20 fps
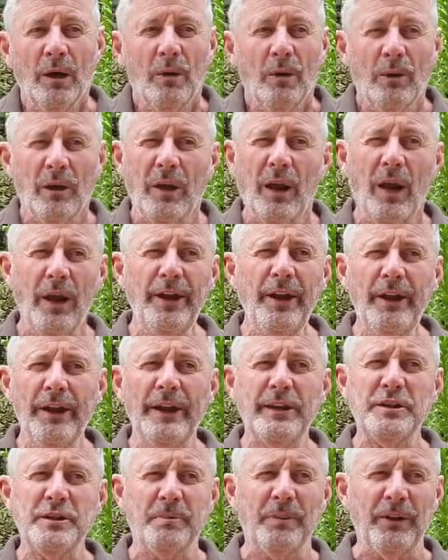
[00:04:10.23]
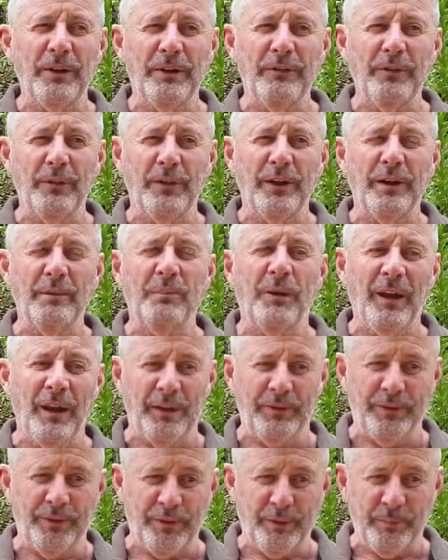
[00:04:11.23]
Well, I don't actually believe you need
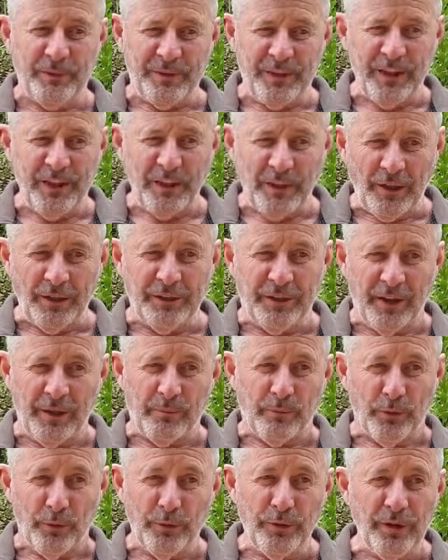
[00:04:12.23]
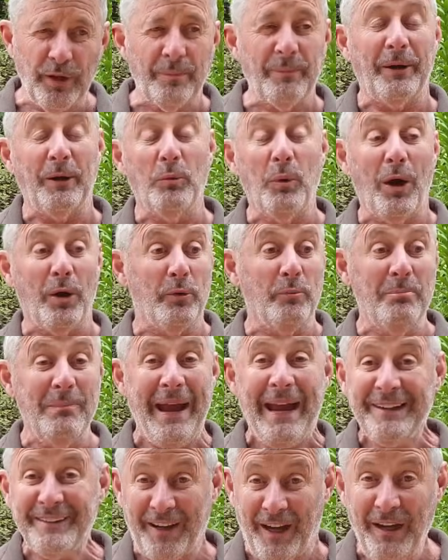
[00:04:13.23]
plants that are particularly deep rooted. I mean, it won't
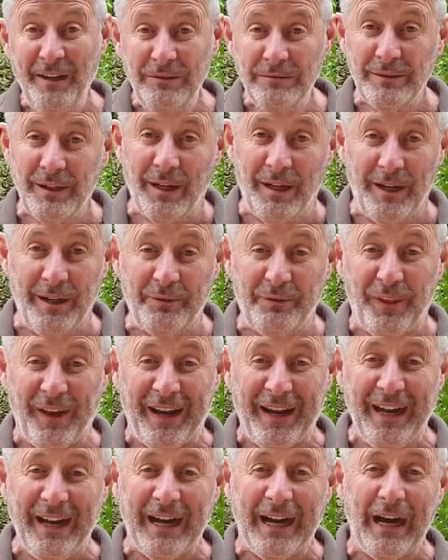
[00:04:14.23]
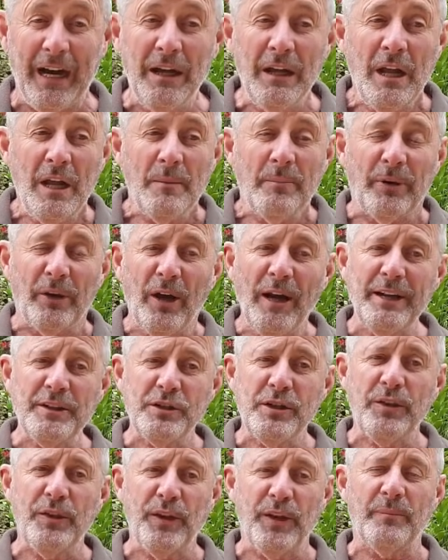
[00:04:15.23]
matter uh, if they are, but I
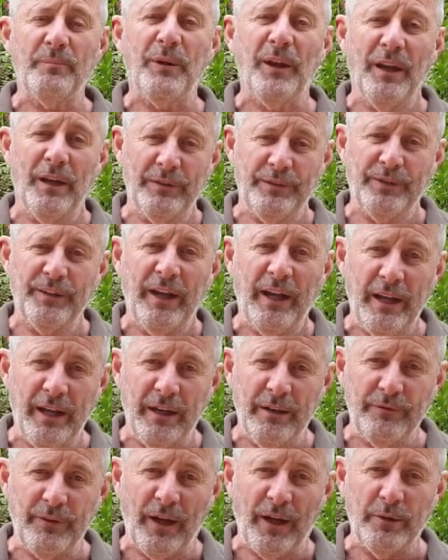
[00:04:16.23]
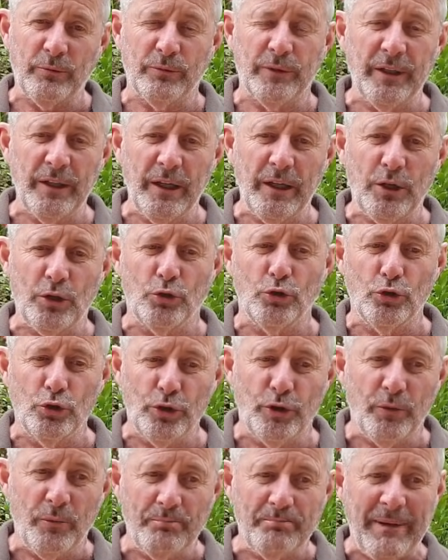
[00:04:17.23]
actually think plants that have a really
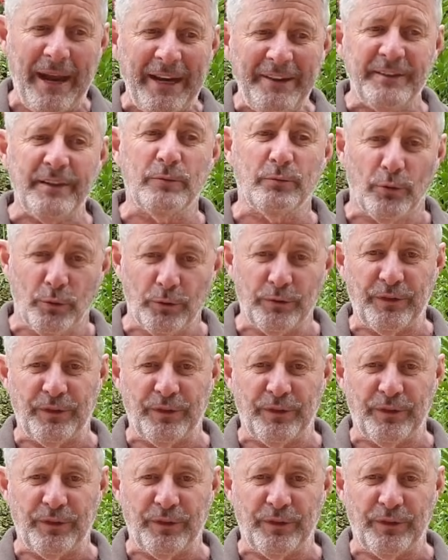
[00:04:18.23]
good matty root